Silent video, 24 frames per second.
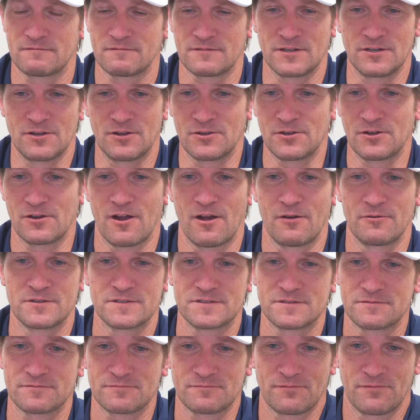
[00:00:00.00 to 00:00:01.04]
you know you're
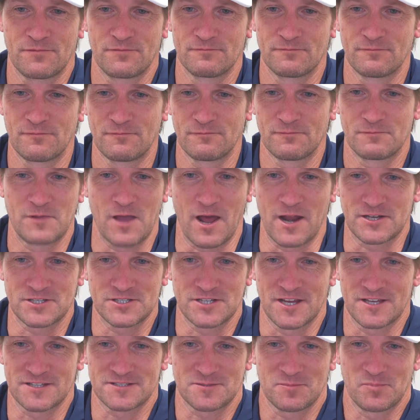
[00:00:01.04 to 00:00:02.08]
always got a
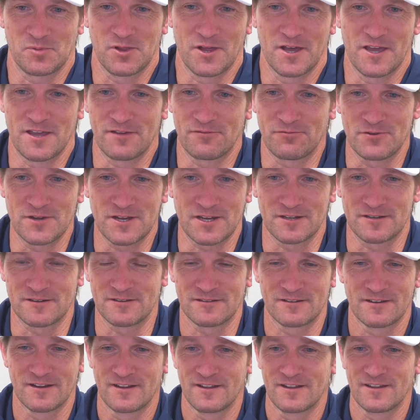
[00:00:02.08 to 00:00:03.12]
chance to play if we can.